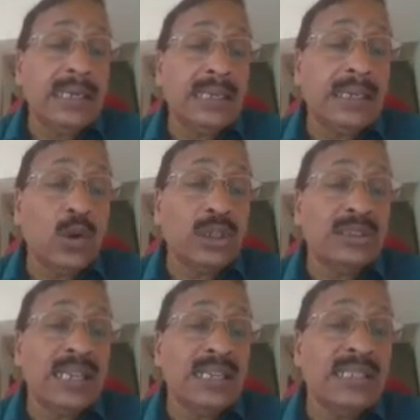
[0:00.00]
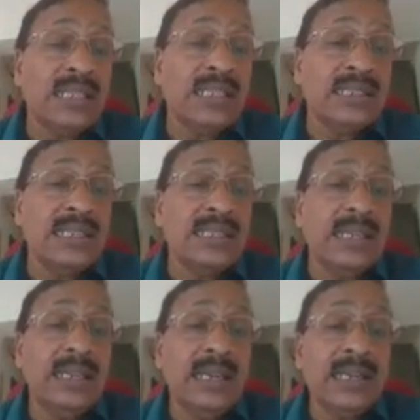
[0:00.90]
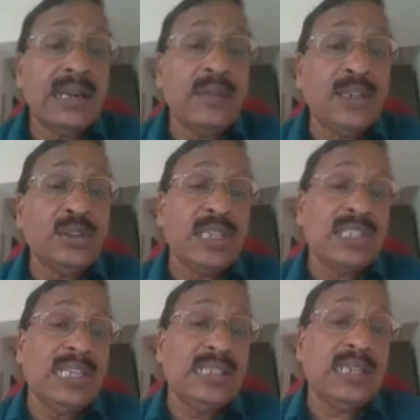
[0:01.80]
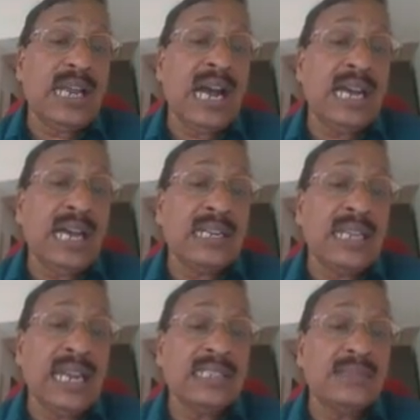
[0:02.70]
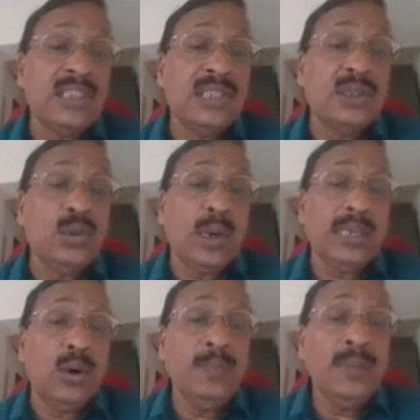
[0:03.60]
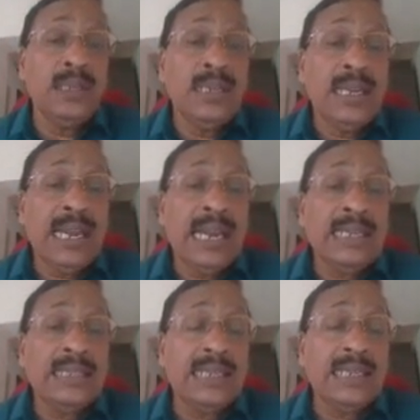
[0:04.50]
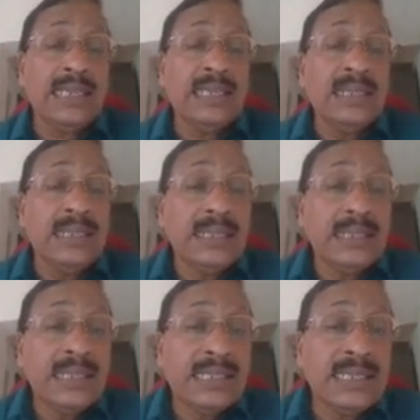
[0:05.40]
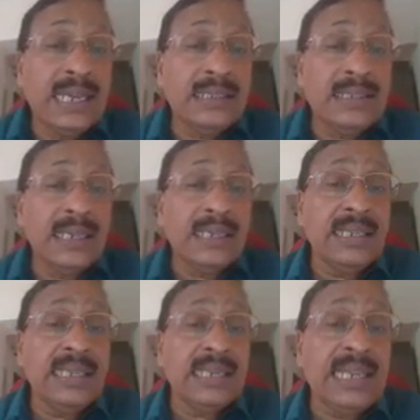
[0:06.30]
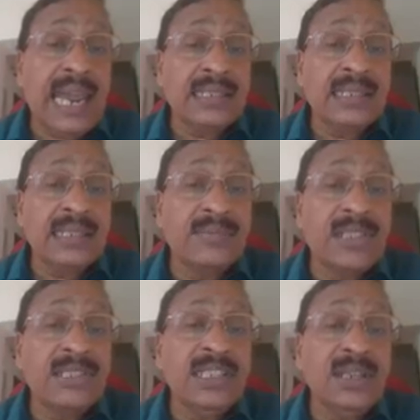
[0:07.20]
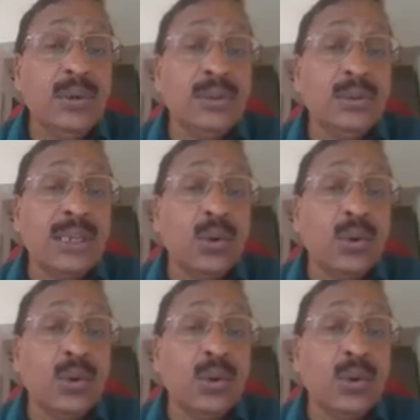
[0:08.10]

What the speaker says: rotor resistance referred to the stator, RR dash, which is equal to 1 ohm, and the stator reactance, which is equal to the